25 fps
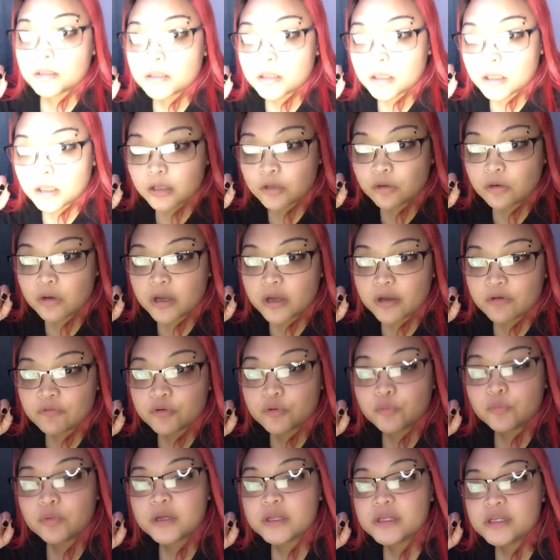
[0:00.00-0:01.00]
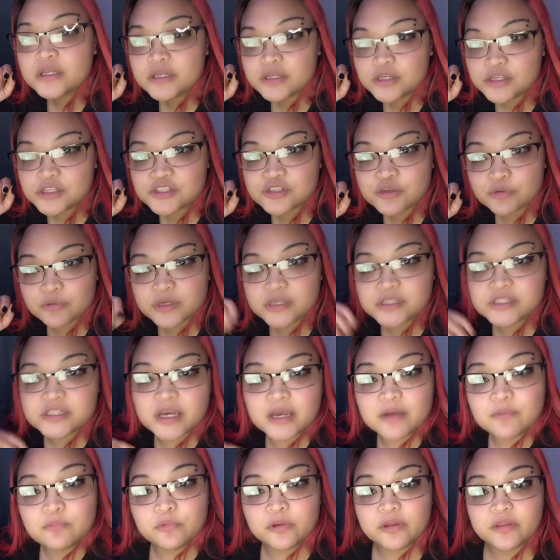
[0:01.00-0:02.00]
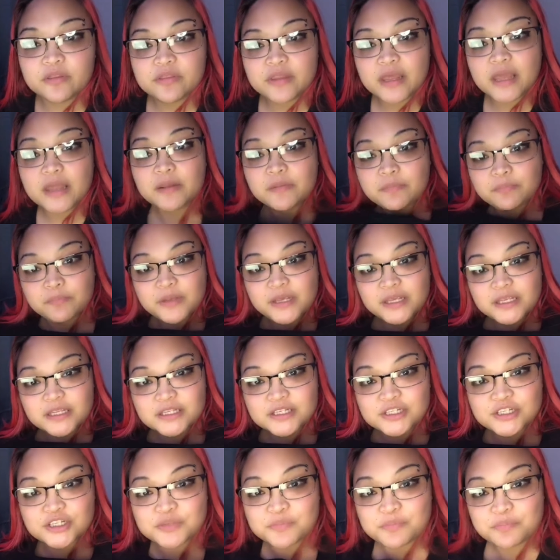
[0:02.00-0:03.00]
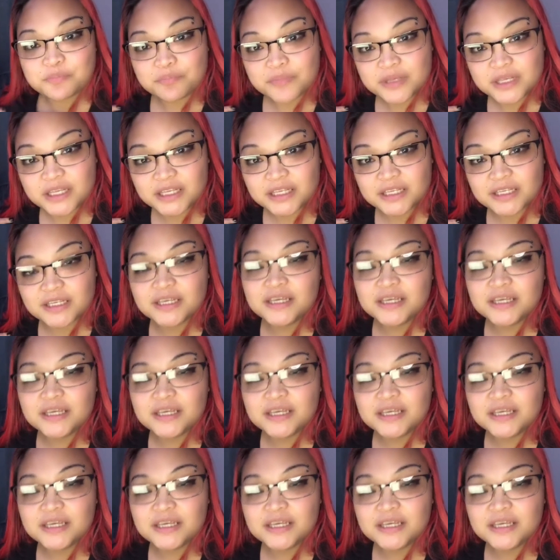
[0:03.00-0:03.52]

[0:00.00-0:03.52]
Aloha everyone, a story time with that bitch, me.